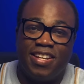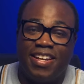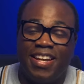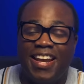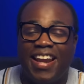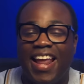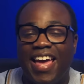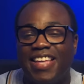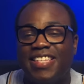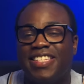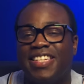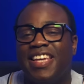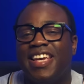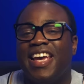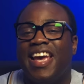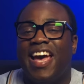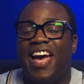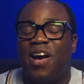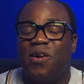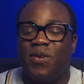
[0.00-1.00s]
alas,
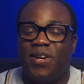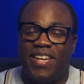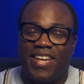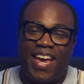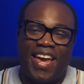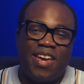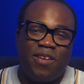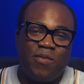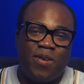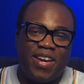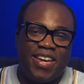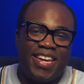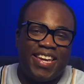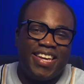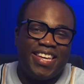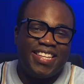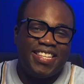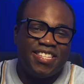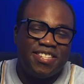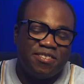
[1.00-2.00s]
our gateway
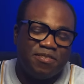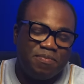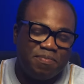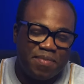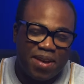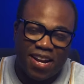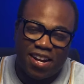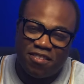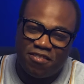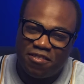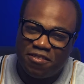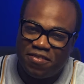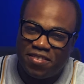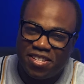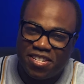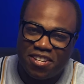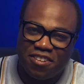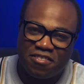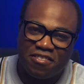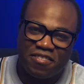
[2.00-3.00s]
into macro
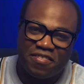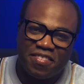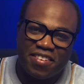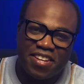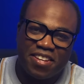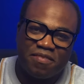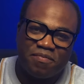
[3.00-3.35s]
photography.